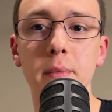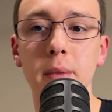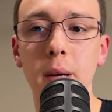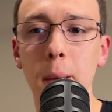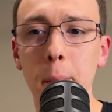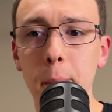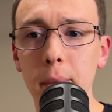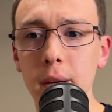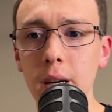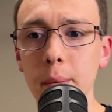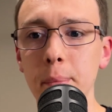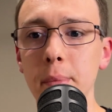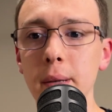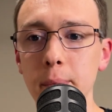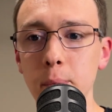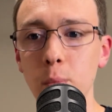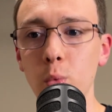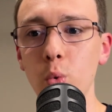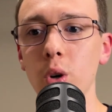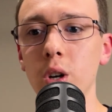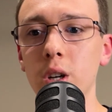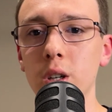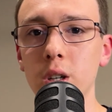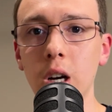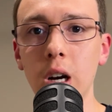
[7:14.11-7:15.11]
appear a bit
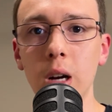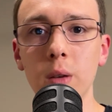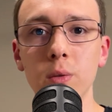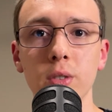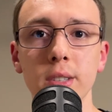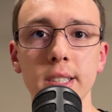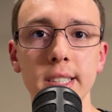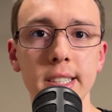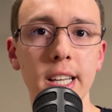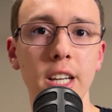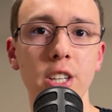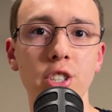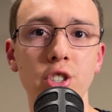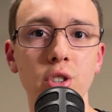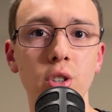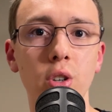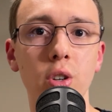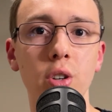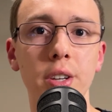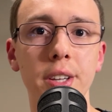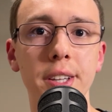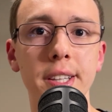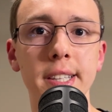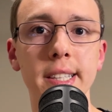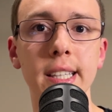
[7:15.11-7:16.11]
more conversational
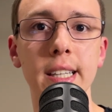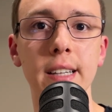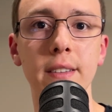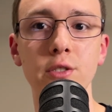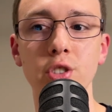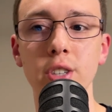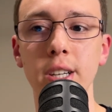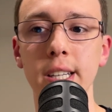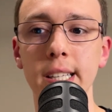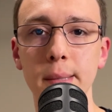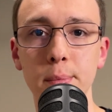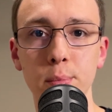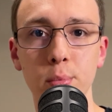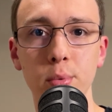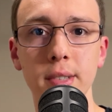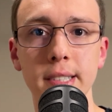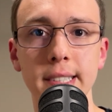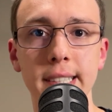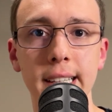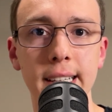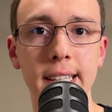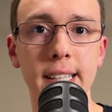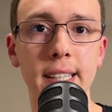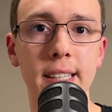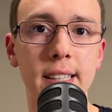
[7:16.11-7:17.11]
instead of just
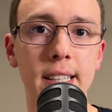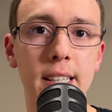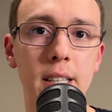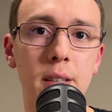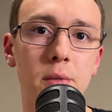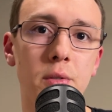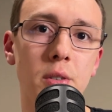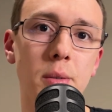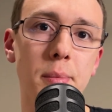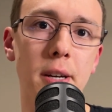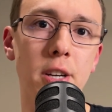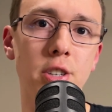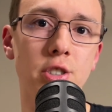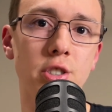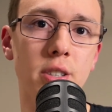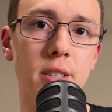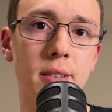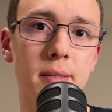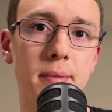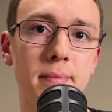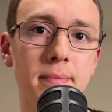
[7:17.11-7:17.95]
presenting the information.